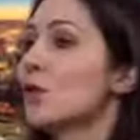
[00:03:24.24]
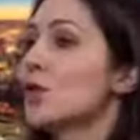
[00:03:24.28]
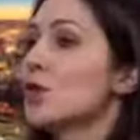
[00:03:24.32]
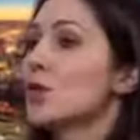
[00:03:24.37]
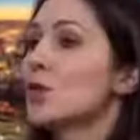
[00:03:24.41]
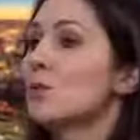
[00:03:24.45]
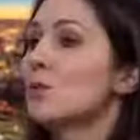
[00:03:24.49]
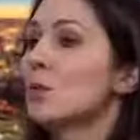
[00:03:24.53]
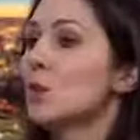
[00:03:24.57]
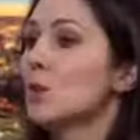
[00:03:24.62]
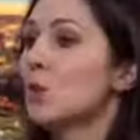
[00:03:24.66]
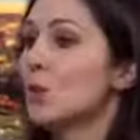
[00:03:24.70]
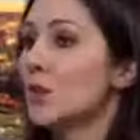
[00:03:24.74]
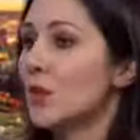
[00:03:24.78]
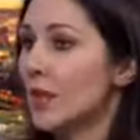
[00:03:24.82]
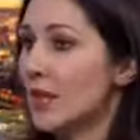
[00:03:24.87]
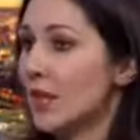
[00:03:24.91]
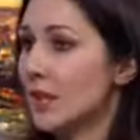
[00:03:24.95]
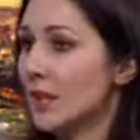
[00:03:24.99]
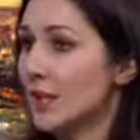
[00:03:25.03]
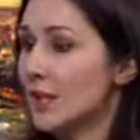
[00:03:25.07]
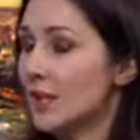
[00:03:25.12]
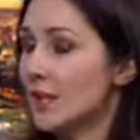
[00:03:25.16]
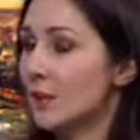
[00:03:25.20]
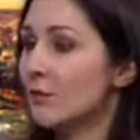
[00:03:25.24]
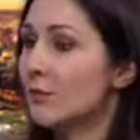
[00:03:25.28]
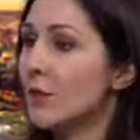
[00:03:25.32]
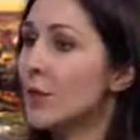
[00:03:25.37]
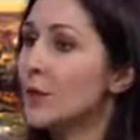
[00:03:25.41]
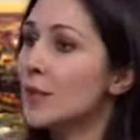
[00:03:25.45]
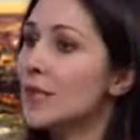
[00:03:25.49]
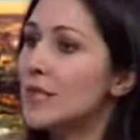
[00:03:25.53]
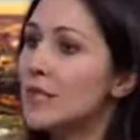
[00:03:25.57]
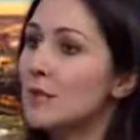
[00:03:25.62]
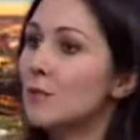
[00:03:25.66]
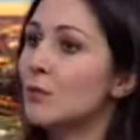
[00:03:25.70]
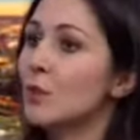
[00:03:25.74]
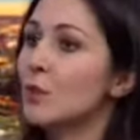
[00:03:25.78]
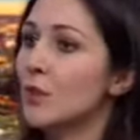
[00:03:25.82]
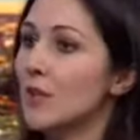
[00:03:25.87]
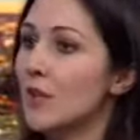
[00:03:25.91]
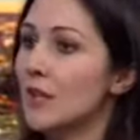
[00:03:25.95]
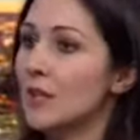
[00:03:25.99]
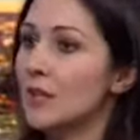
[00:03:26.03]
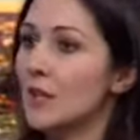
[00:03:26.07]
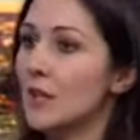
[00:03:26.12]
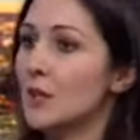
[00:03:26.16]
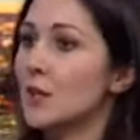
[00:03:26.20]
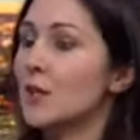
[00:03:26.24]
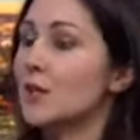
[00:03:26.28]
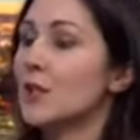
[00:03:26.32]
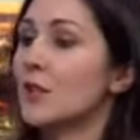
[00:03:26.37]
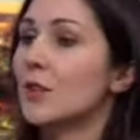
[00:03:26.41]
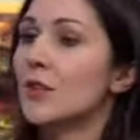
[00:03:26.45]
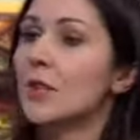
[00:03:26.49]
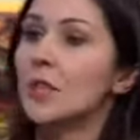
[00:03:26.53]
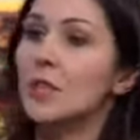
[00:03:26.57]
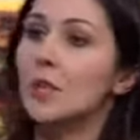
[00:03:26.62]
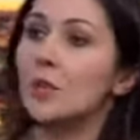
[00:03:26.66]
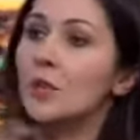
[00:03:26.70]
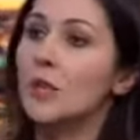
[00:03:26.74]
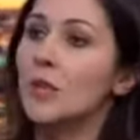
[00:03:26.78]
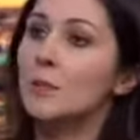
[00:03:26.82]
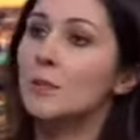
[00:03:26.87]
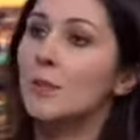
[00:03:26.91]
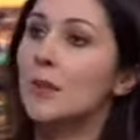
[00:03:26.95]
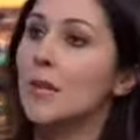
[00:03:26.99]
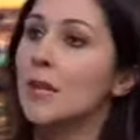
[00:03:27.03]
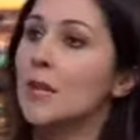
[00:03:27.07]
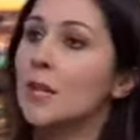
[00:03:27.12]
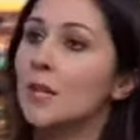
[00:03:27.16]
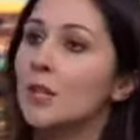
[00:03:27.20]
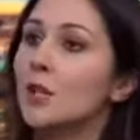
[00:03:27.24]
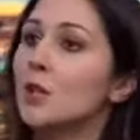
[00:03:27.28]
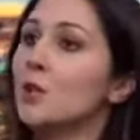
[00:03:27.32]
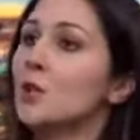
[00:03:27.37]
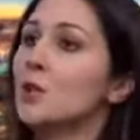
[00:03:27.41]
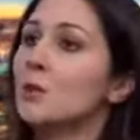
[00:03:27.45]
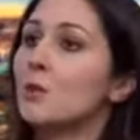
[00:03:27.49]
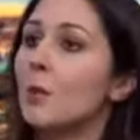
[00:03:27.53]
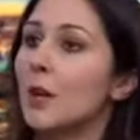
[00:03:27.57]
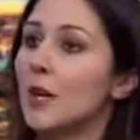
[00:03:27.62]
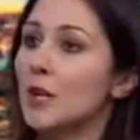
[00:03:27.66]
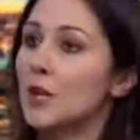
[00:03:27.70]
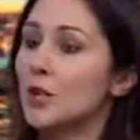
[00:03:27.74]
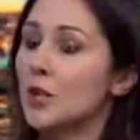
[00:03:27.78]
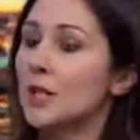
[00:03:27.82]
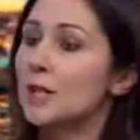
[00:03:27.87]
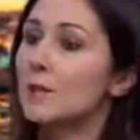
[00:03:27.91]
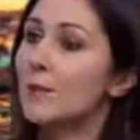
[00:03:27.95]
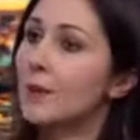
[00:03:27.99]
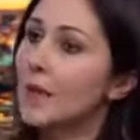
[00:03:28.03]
the small things. So very small things. I used to think you need big, huge budgets.